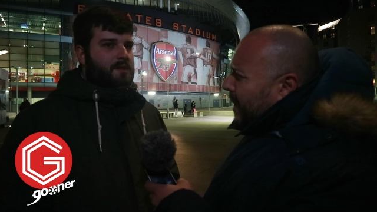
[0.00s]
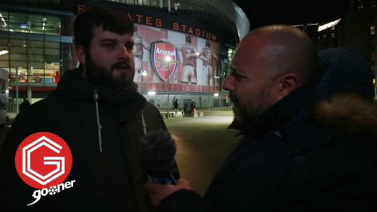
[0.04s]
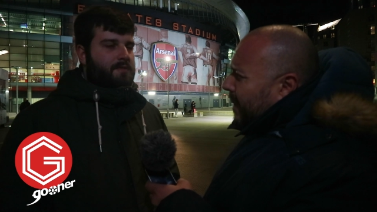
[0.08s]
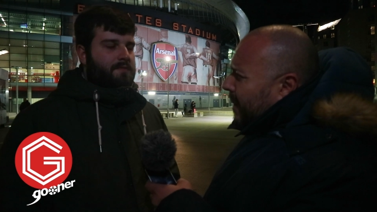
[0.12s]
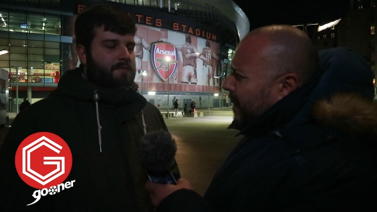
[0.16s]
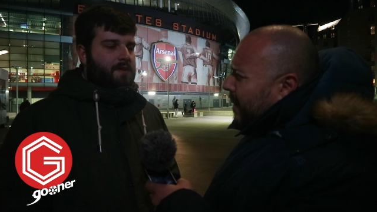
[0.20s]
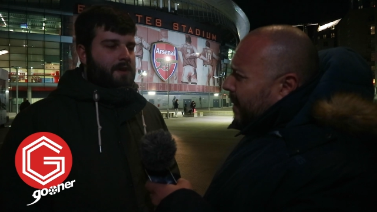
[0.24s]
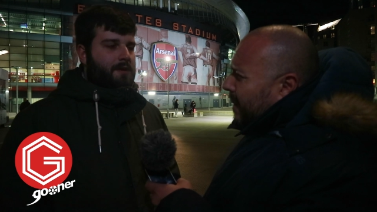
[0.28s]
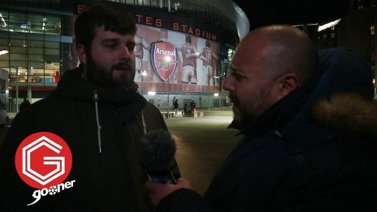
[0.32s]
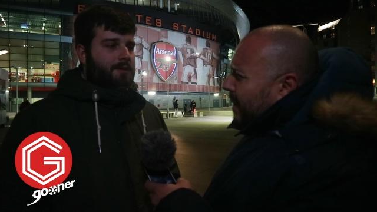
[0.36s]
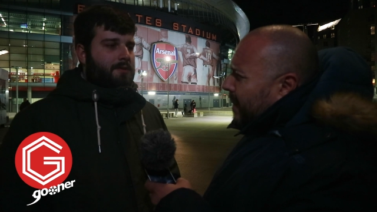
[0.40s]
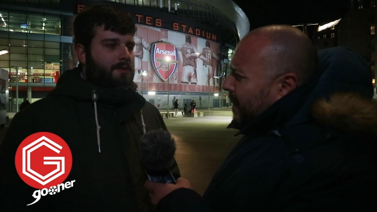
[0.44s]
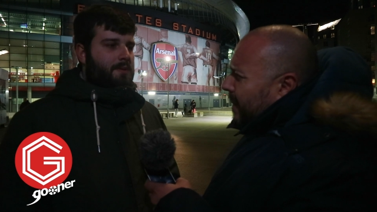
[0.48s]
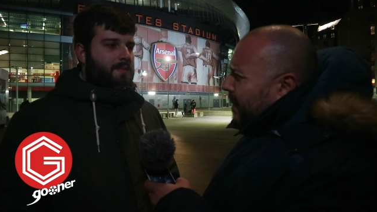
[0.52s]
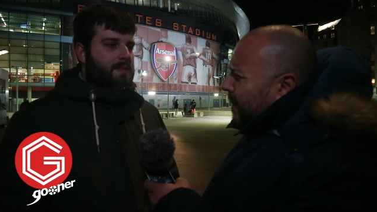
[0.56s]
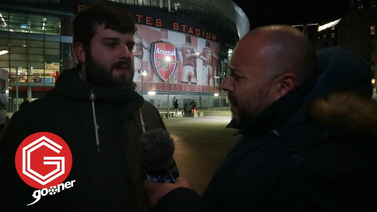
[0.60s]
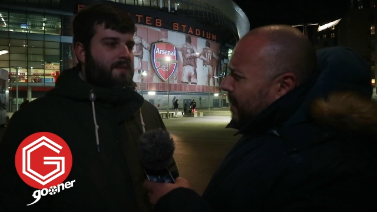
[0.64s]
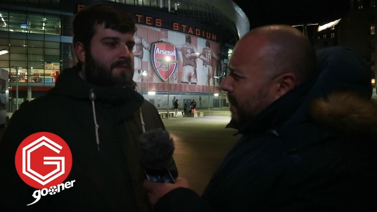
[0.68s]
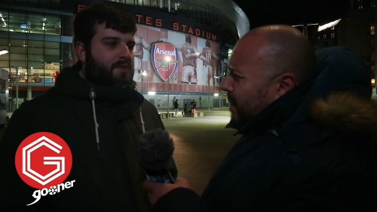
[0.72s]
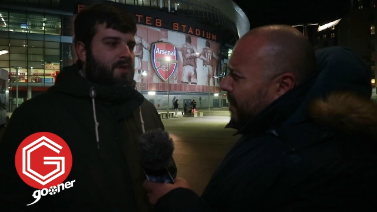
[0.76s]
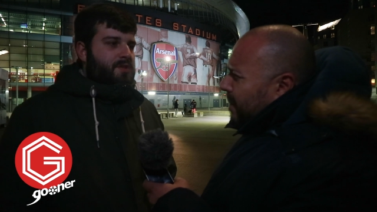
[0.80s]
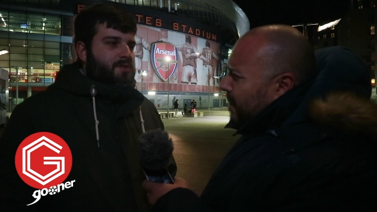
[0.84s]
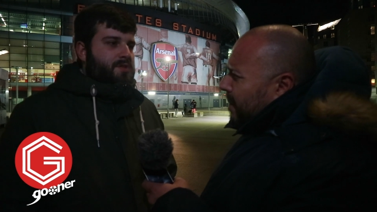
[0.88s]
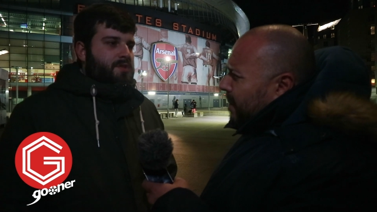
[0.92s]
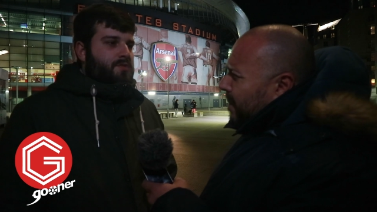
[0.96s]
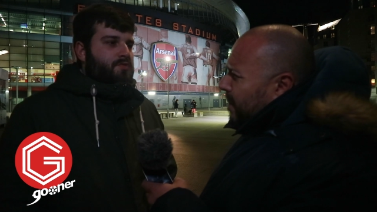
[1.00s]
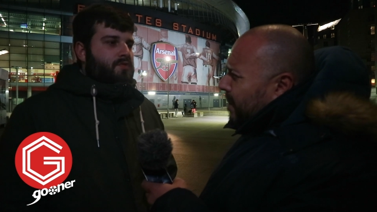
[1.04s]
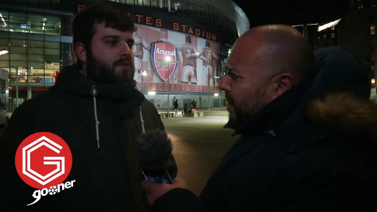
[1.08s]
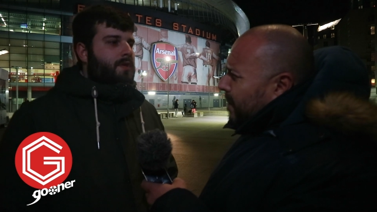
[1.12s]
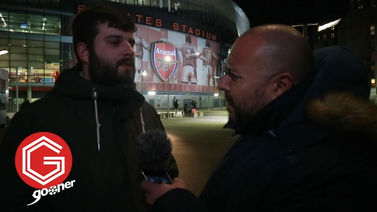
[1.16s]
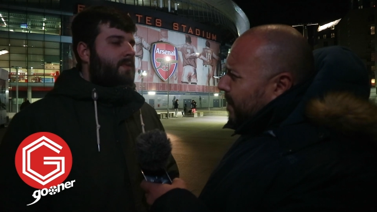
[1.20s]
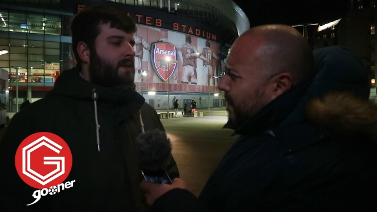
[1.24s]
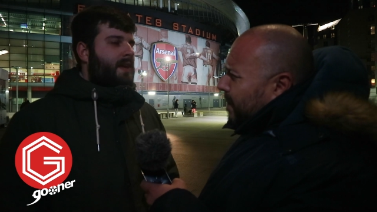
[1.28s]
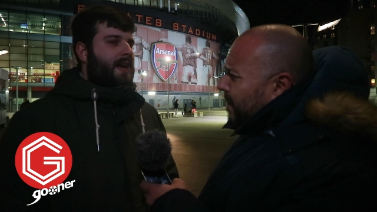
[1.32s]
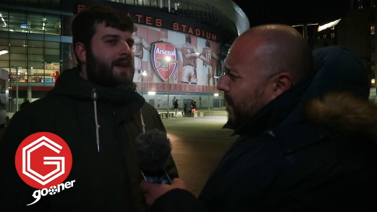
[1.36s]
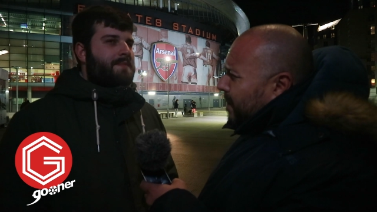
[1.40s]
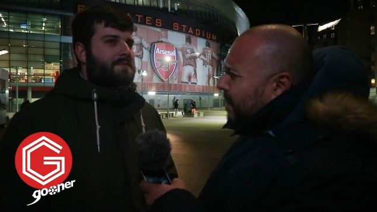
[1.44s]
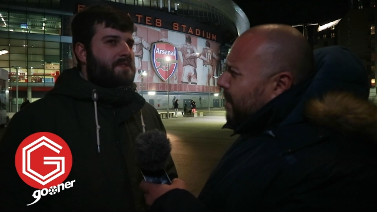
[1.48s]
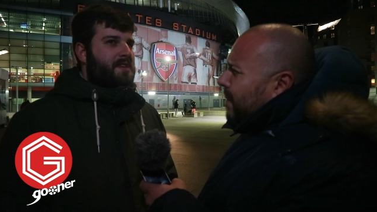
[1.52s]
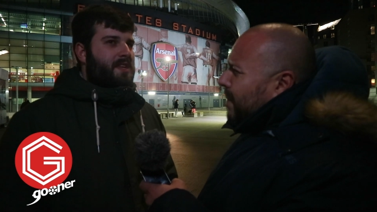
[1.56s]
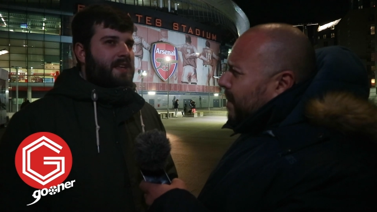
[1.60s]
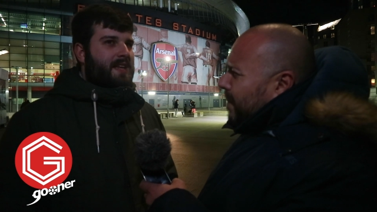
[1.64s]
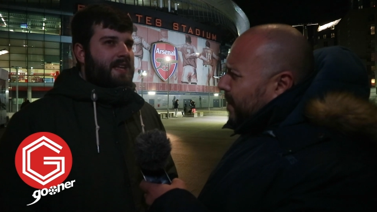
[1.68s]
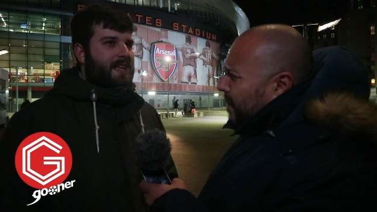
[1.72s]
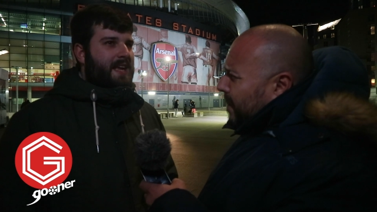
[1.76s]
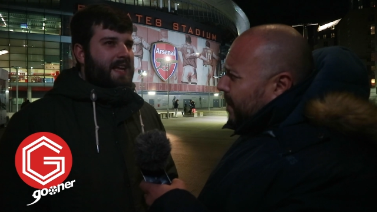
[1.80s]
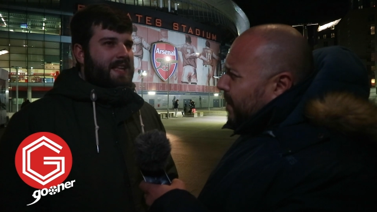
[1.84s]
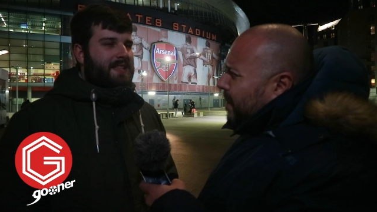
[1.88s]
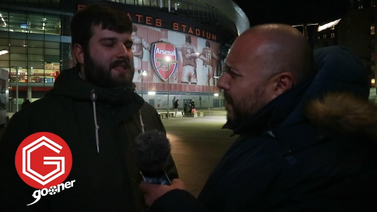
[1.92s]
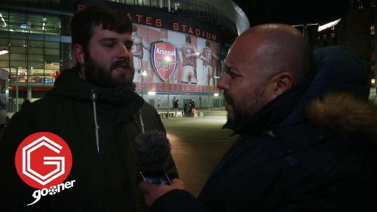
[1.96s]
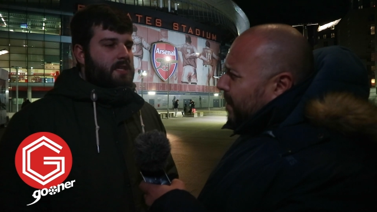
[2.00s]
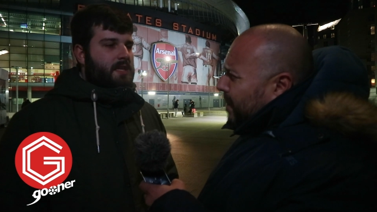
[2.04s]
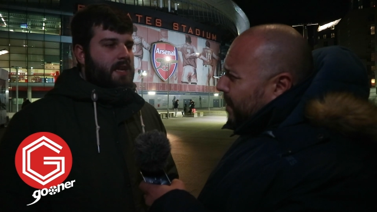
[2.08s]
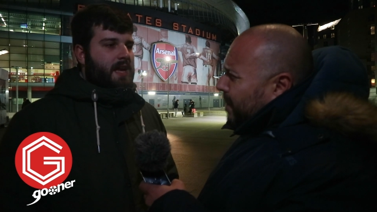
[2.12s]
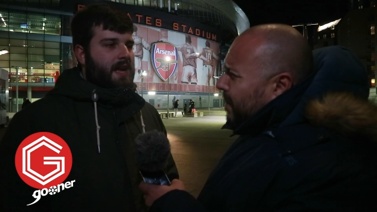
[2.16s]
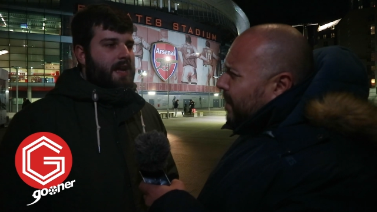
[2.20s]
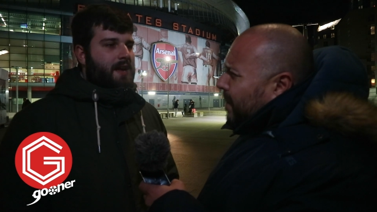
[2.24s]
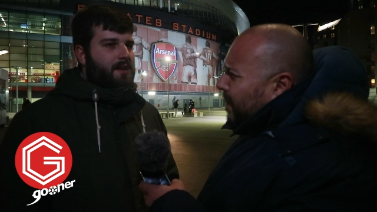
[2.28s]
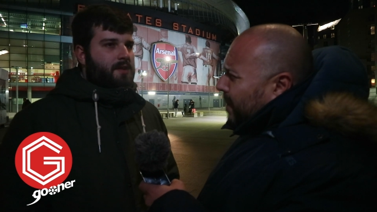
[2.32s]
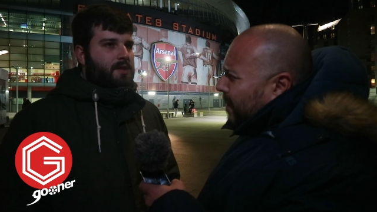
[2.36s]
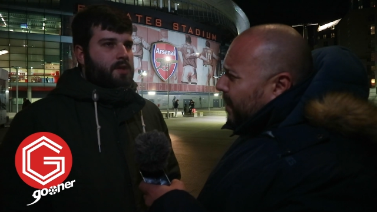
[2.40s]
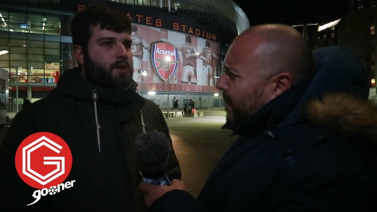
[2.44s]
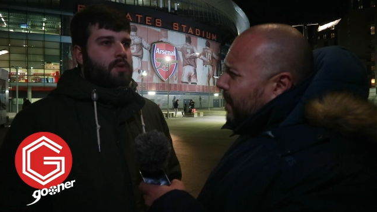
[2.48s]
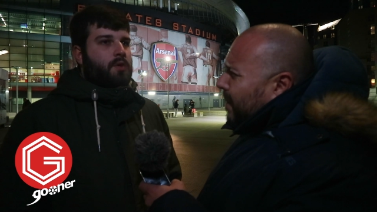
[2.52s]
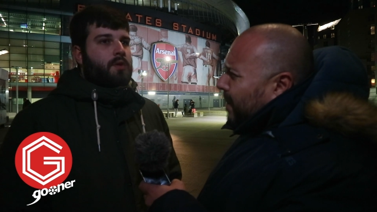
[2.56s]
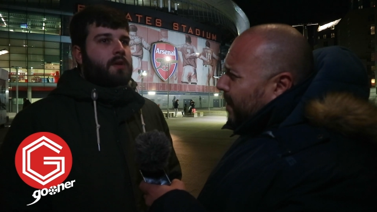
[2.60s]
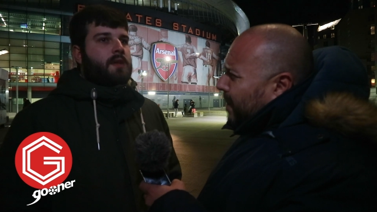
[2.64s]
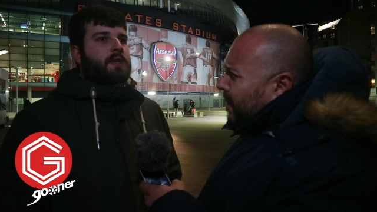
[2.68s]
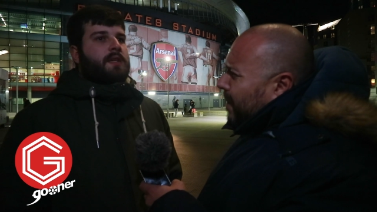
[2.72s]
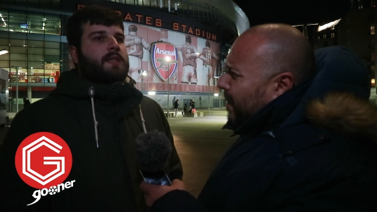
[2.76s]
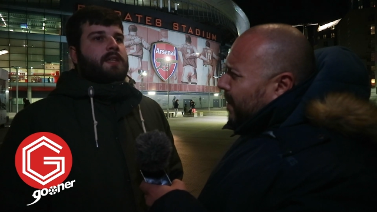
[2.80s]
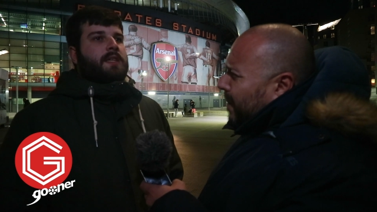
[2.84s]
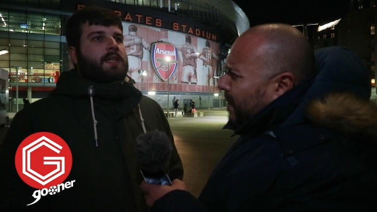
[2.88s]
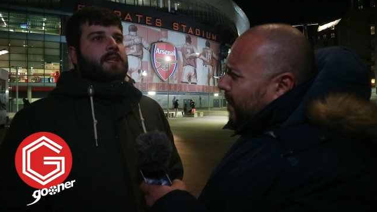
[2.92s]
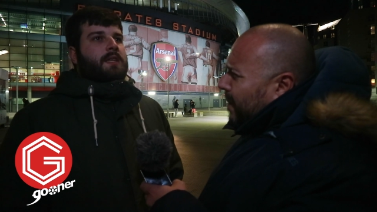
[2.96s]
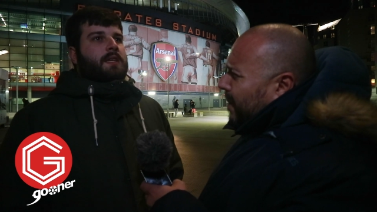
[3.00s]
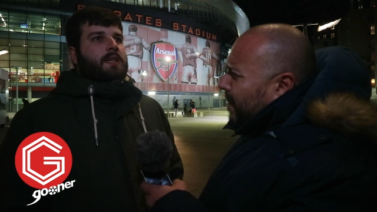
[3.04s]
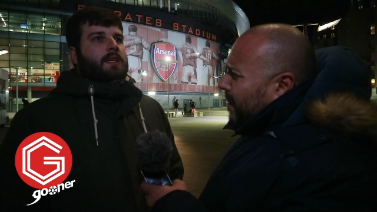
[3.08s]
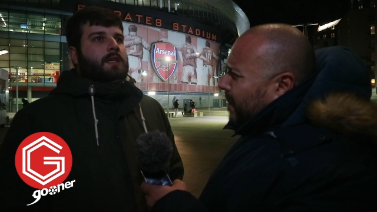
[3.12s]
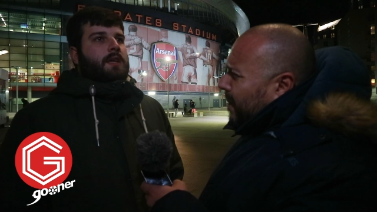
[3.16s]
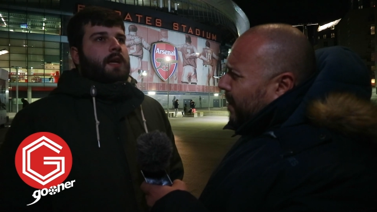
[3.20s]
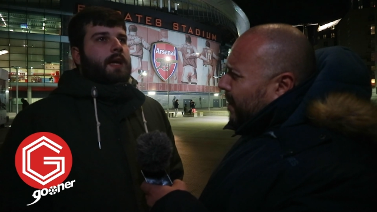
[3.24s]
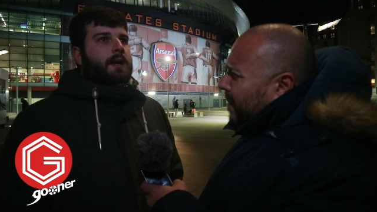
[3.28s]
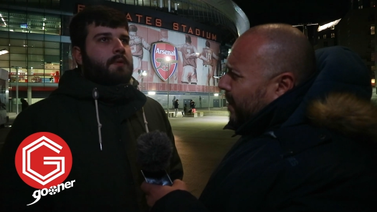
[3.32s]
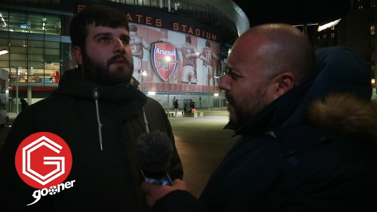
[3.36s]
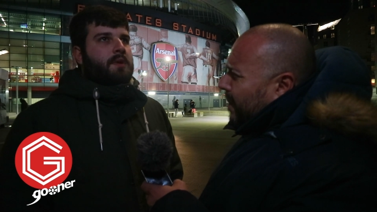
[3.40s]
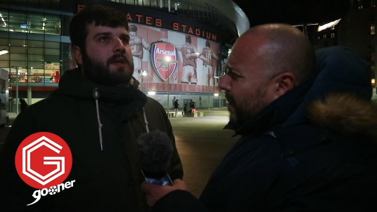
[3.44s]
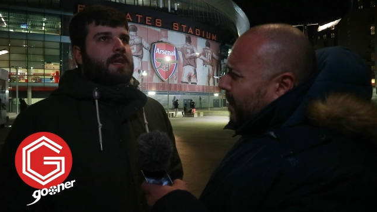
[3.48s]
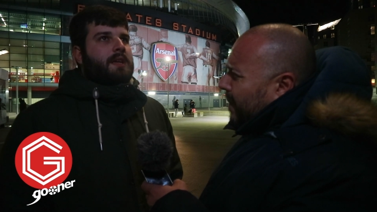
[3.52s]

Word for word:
Speaker 1: so far, under and they've lost control of games. They did it again today. I thought and